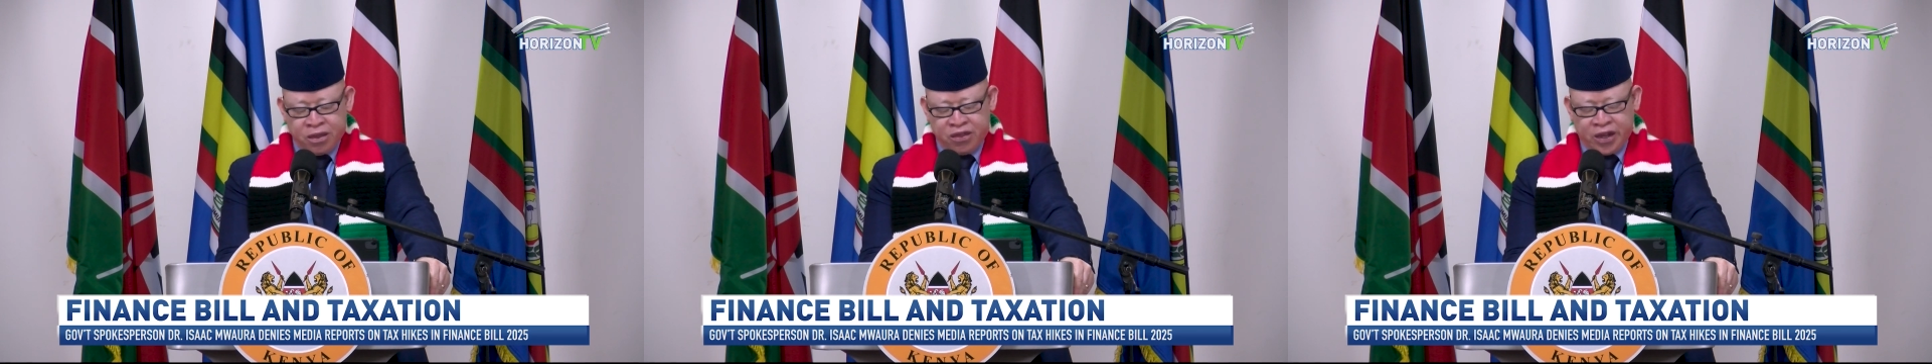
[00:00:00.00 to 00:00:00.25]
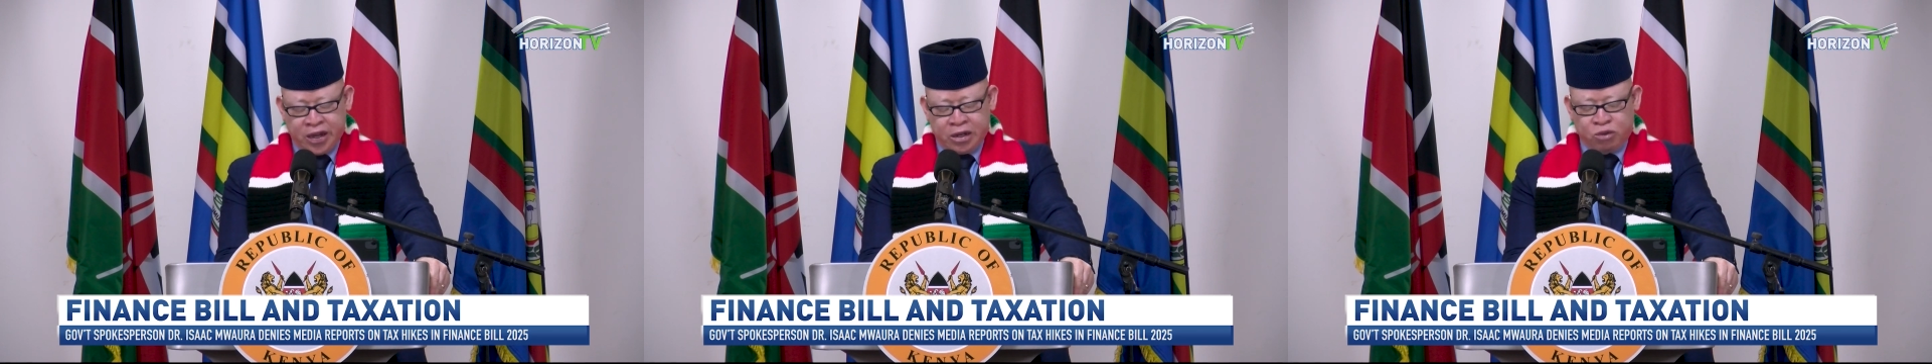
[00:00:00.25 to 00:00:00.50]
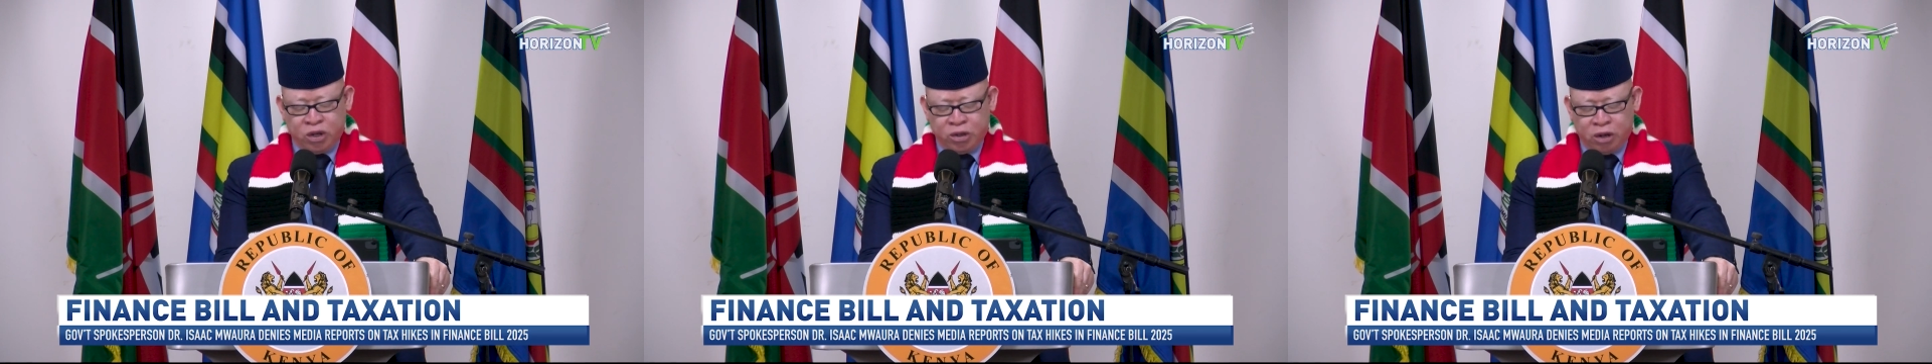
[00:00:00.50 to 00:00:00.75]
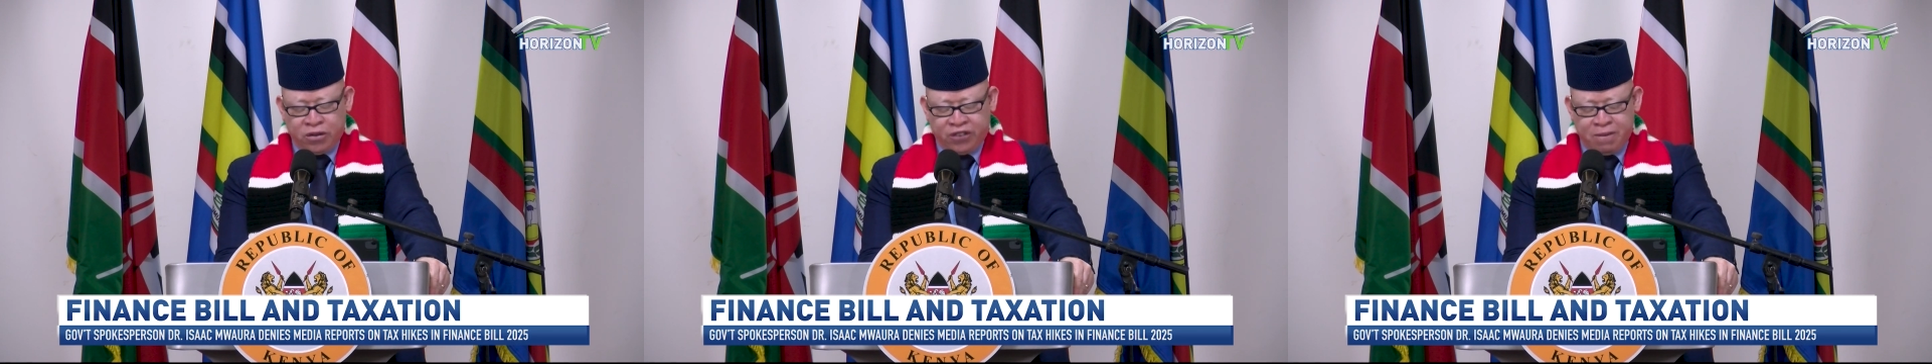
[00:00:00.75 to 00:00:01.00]
The
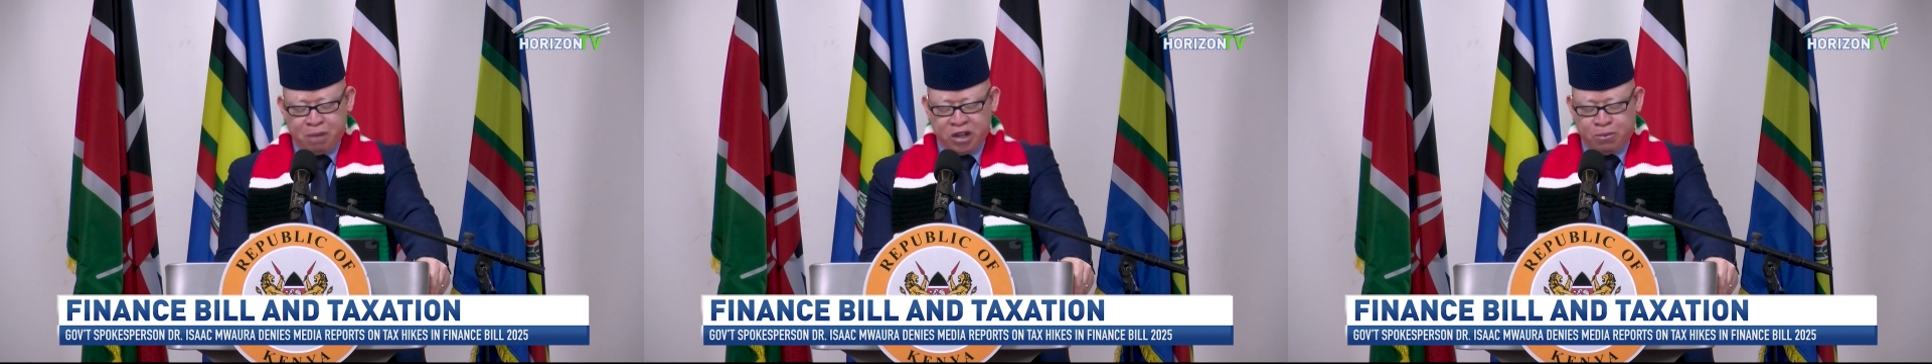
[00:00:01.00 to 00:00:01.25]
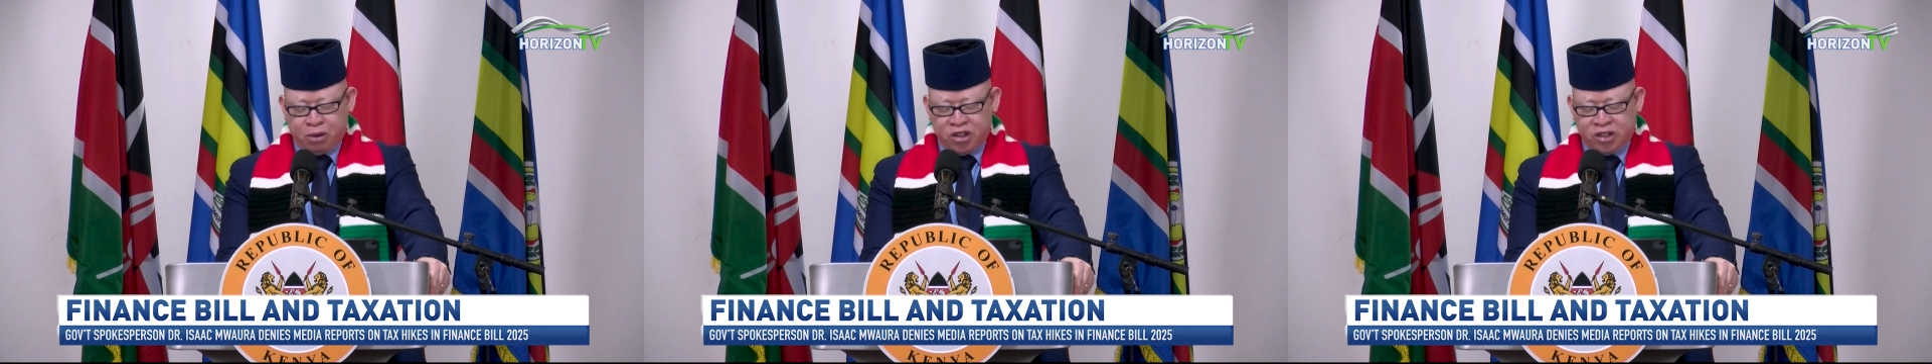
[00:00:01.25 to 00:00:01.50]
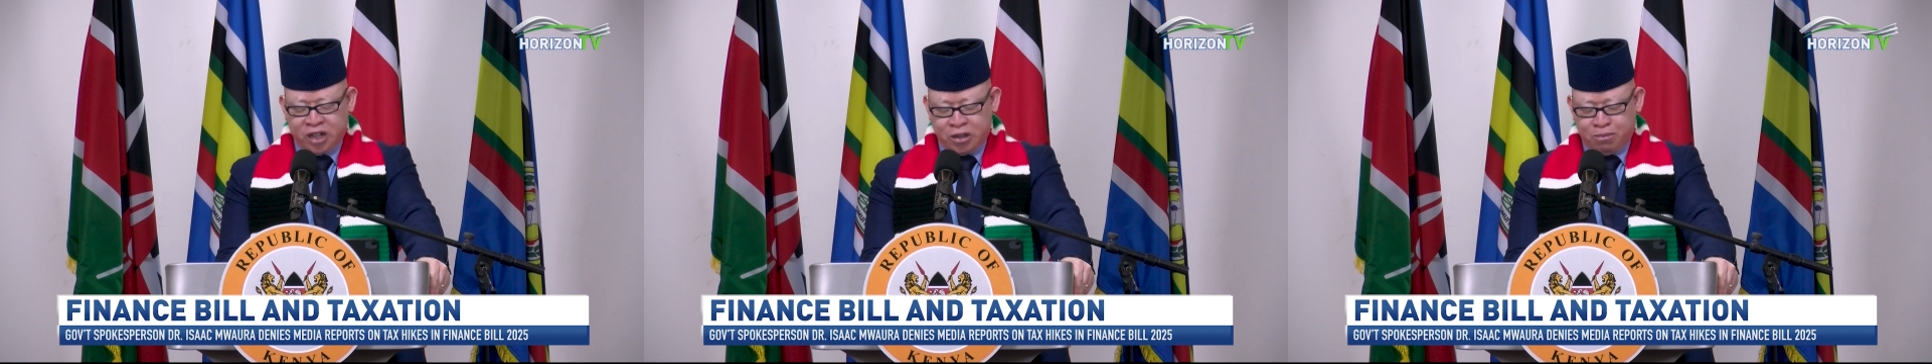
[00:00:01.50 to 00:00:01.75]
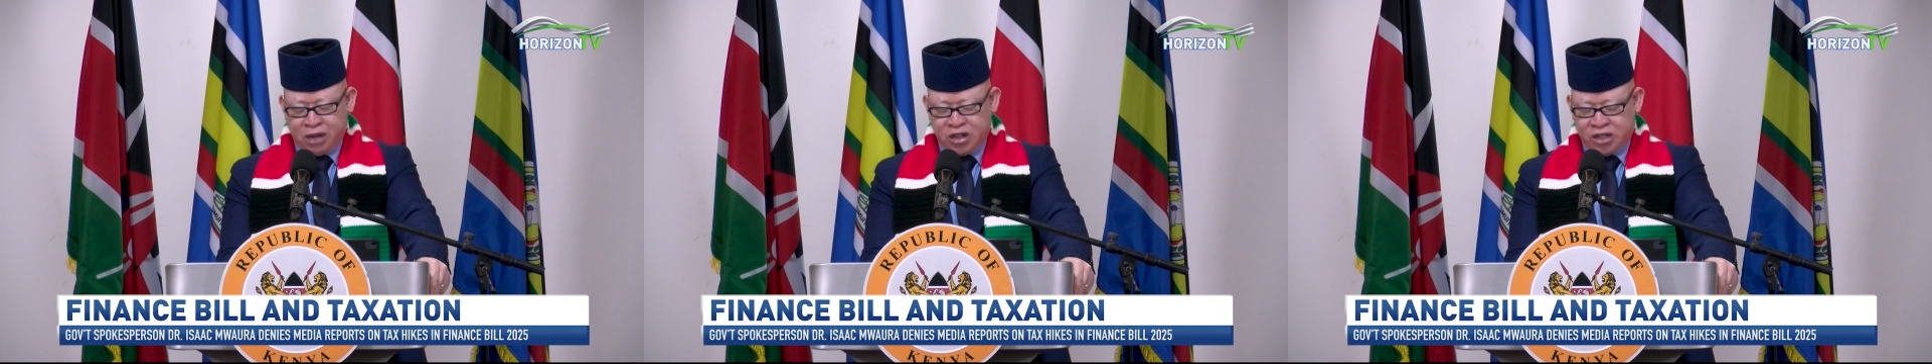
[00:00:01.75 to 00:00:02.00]
2025 budget policy
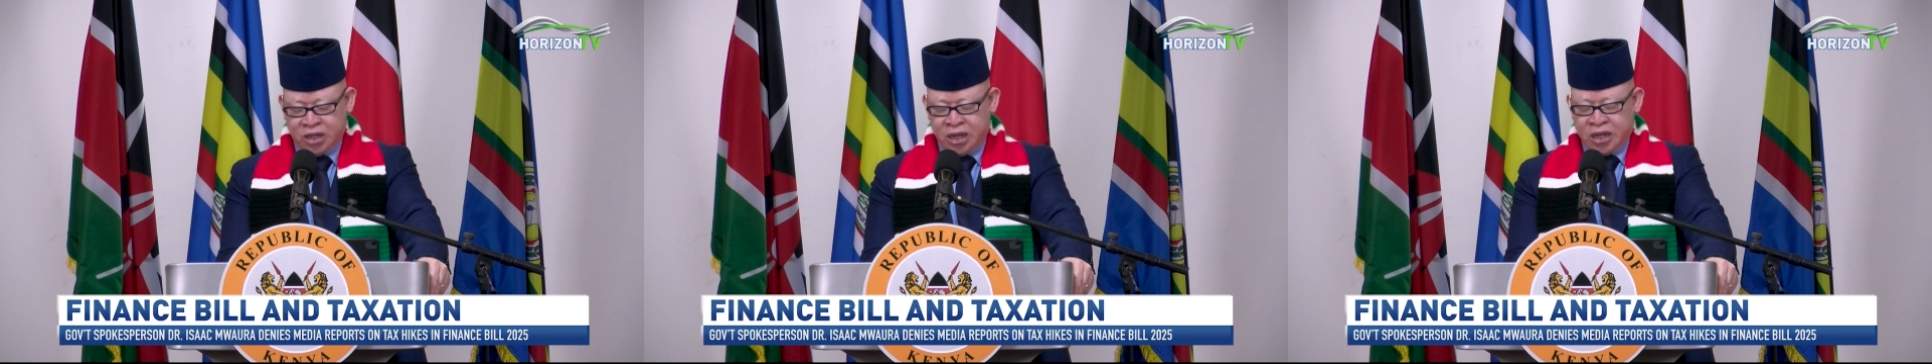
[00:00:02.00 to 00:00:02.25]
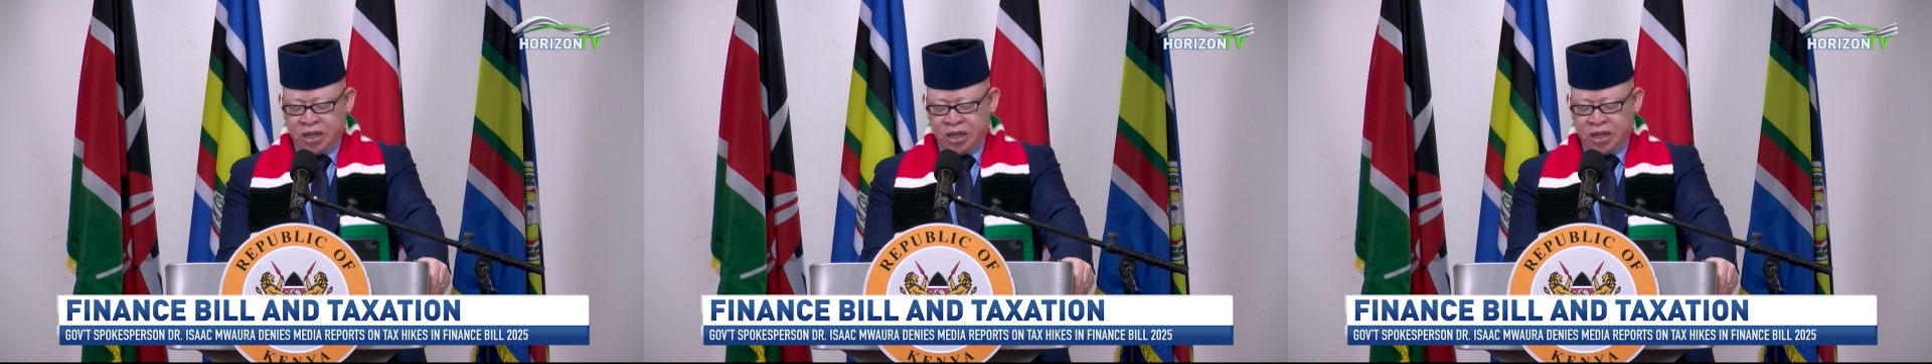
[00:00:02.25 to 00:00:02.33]
statement